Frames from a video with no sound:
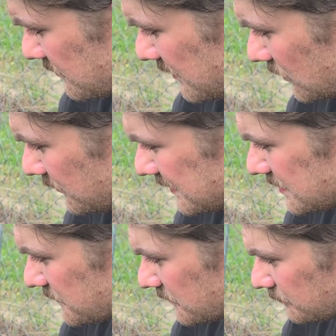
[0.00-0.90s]
going to be a little bit
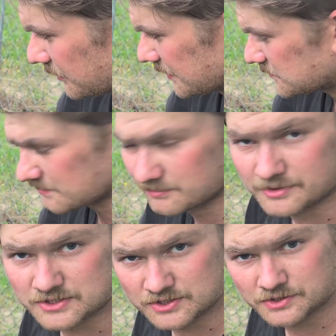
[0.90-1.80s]
different placement,
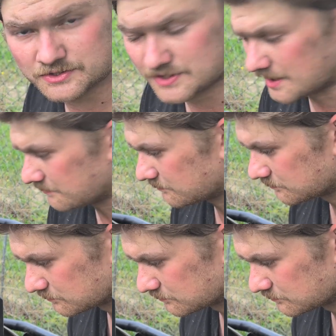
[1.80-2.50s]
but still the same